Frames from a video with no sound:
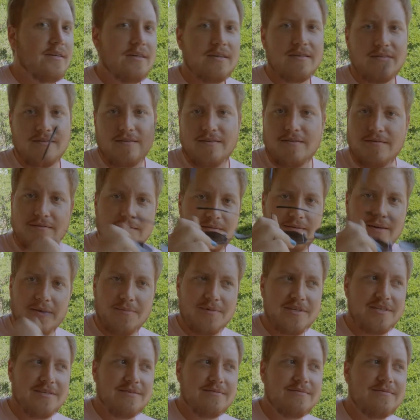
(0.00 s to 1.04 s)
I don't know, how
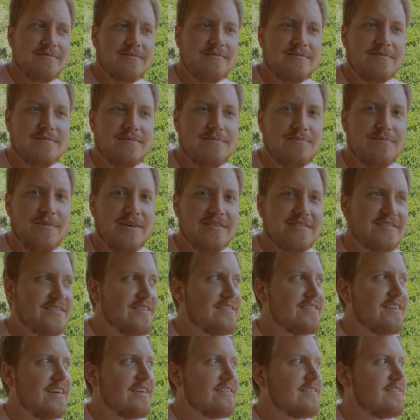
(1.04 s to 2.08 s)
many months
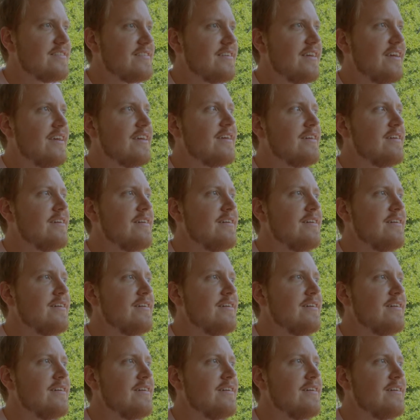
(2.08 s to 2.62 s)
does that say?